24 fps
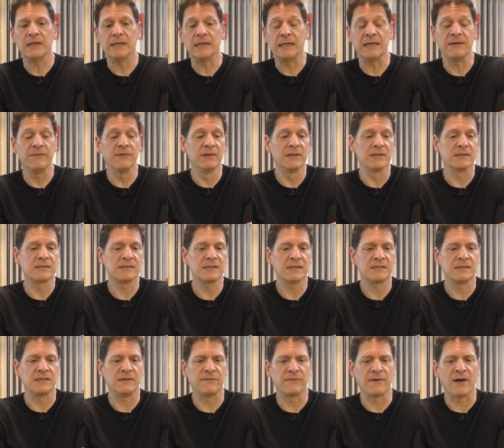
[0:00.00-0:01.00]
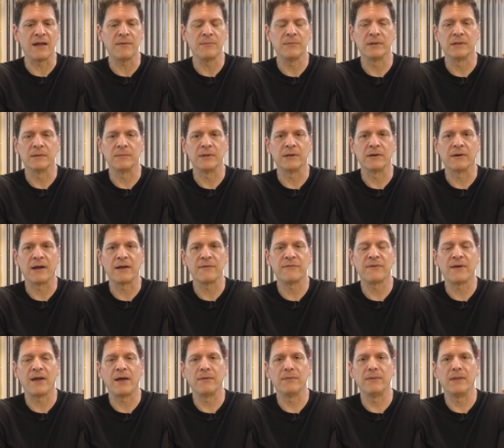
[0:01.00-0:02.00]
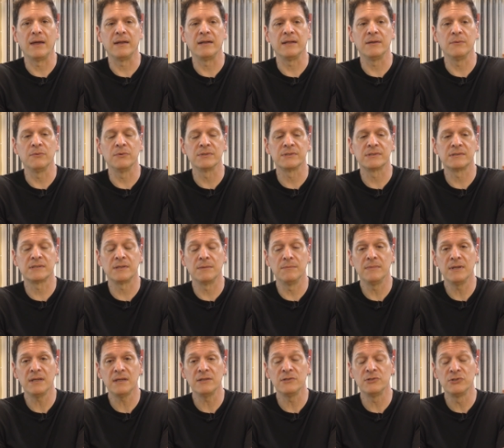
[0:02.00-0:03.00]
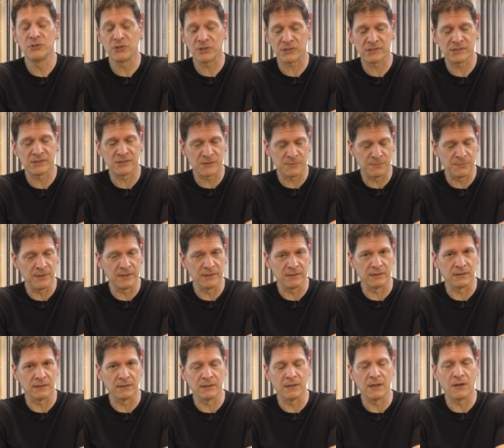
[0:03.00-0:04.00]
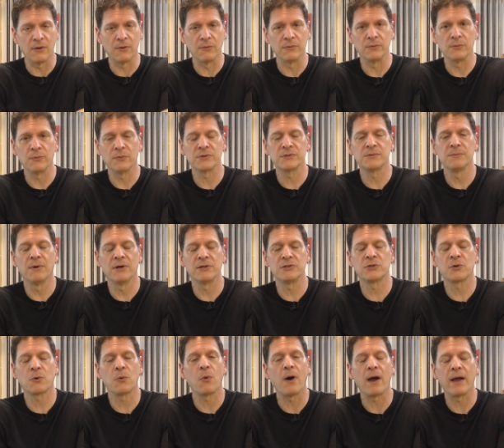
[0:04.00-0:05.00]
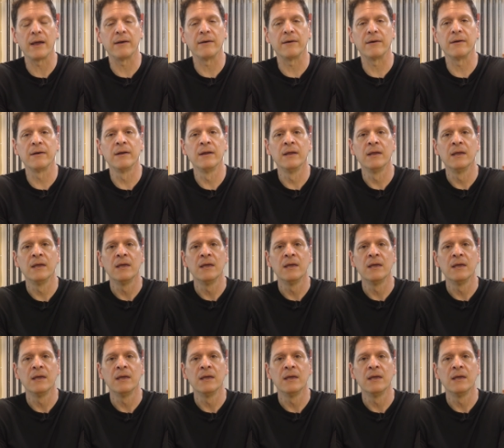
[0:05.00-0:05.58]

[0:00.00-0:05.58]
even the 65 millimeter, I found that it was to me just the spindle alone was much quieter.